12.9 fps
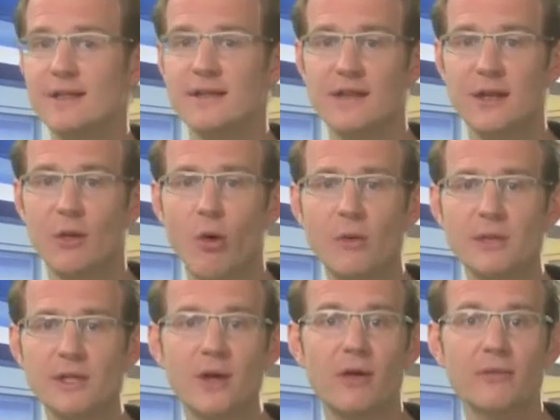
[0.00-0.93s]
the
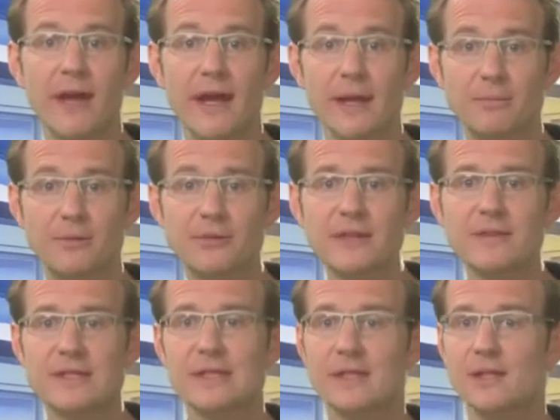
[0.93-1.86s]
orbit of a
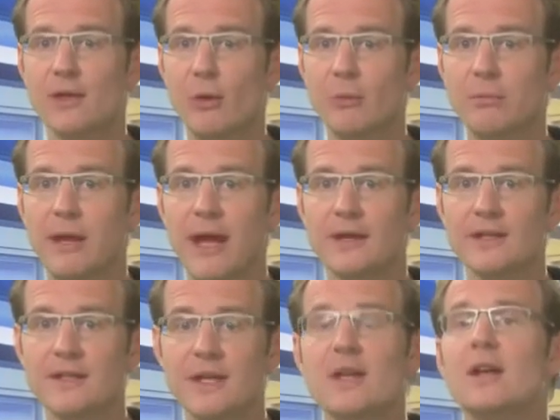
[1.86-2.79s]
previously known planet